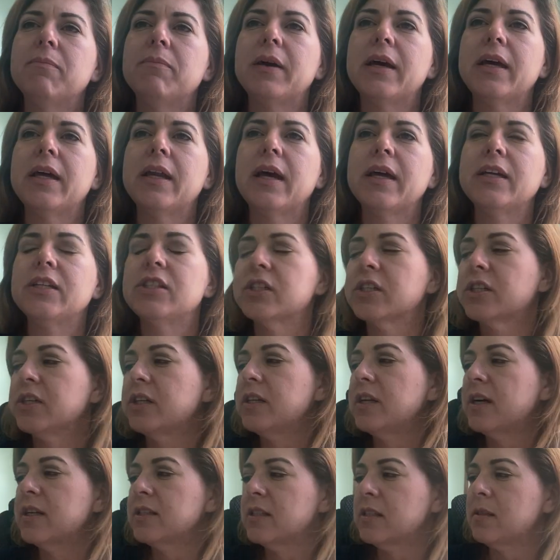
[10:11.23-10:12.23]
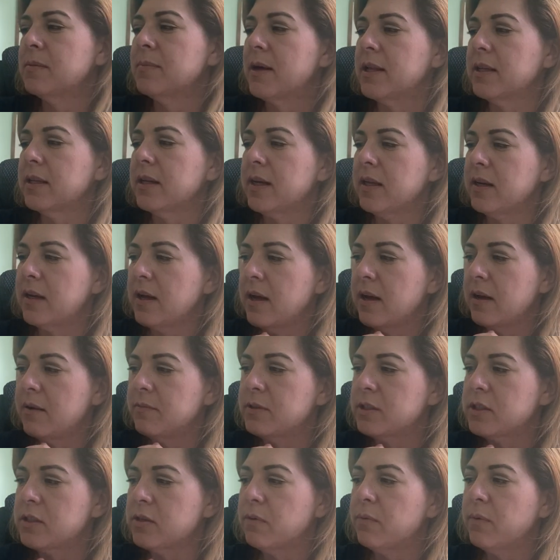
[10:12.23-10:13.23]
but I just could not smell it. Um,
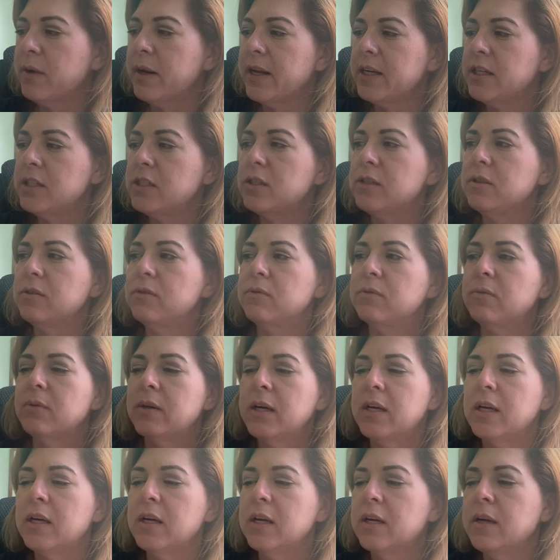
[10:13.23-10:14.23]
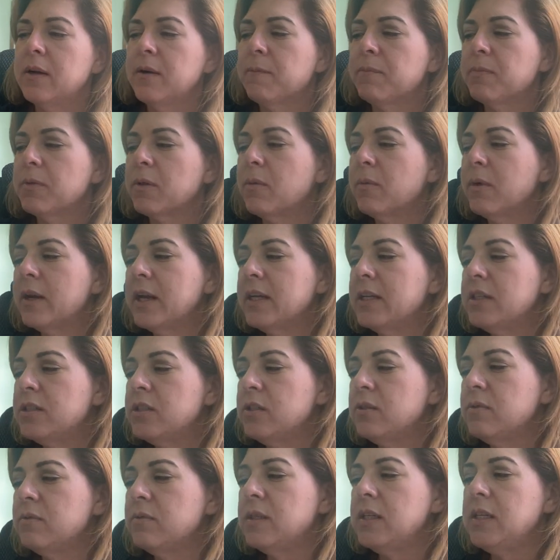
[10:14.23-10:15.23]
so when I do when I
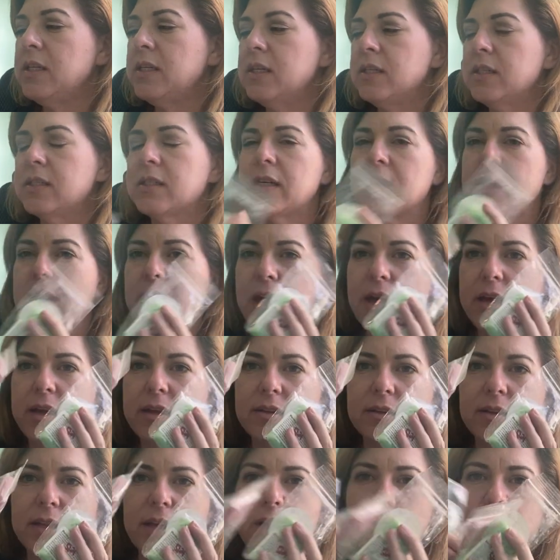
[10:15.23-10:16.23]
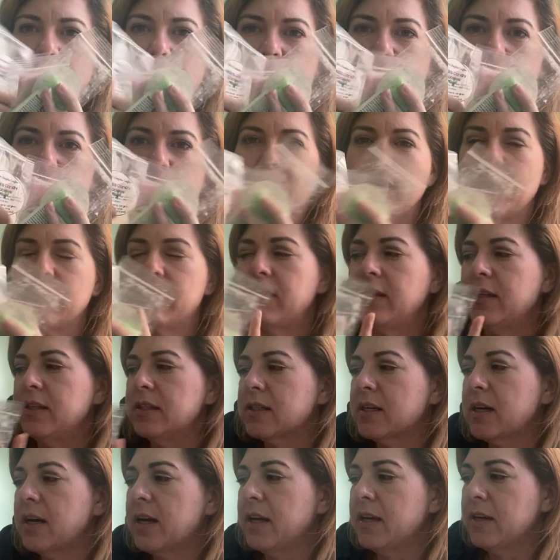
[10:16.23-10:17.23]
do these again, like all three of these
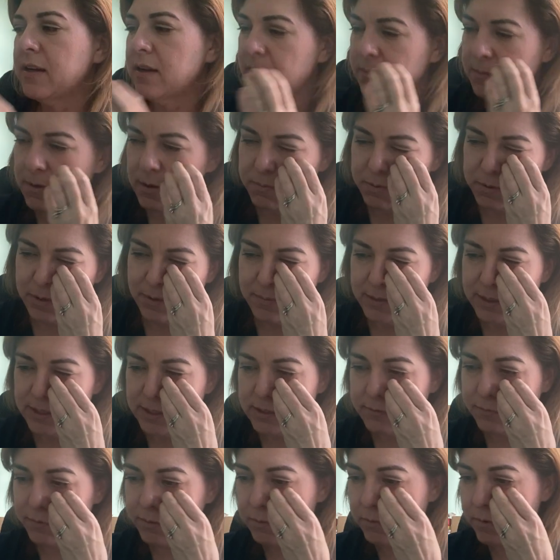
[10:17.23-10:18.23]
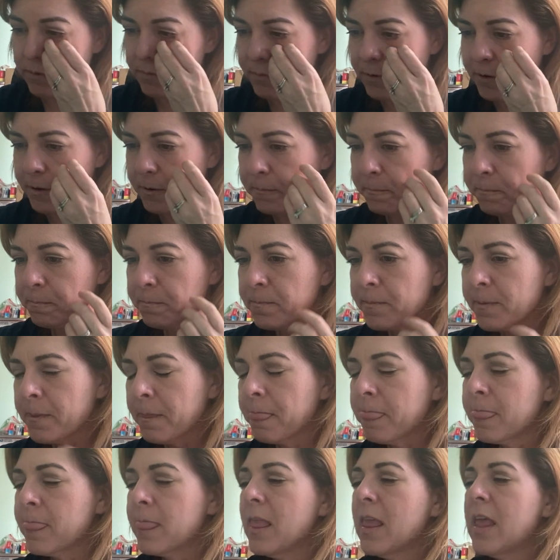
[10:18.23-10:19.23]
kind, I'm gonna put them in a different warmer.
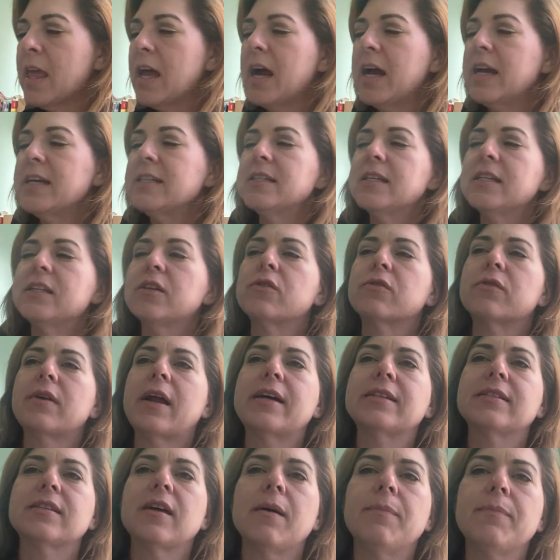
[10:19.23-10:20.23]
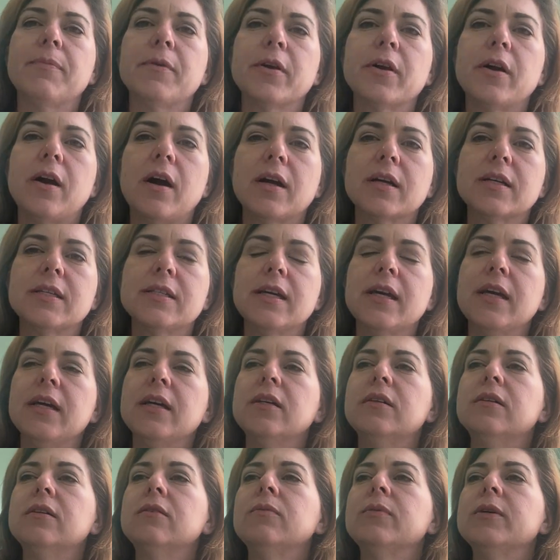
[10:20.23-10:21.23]
I did grasshopper
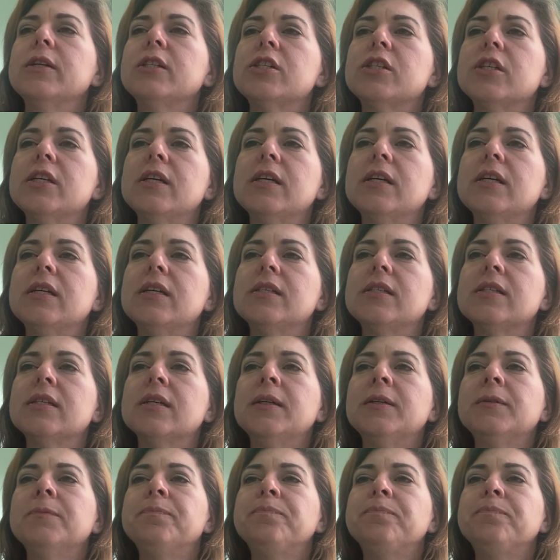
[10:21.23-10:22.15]
cocktail, which is